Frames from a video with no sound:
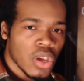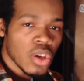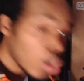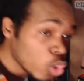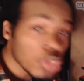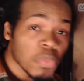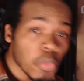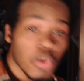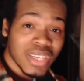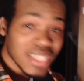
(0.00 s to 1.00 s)
Oh, you've been
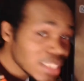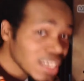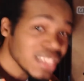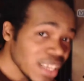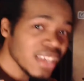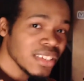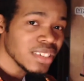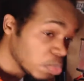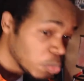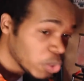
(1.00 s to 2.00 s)
working here 10 years.
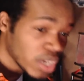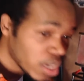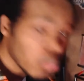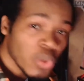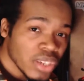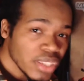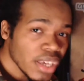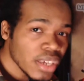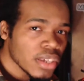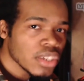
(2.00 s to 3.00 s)
You've been working here 1
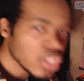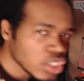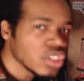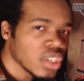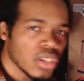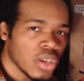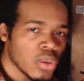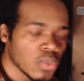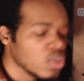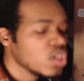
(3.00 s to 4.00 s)
year. You should have known.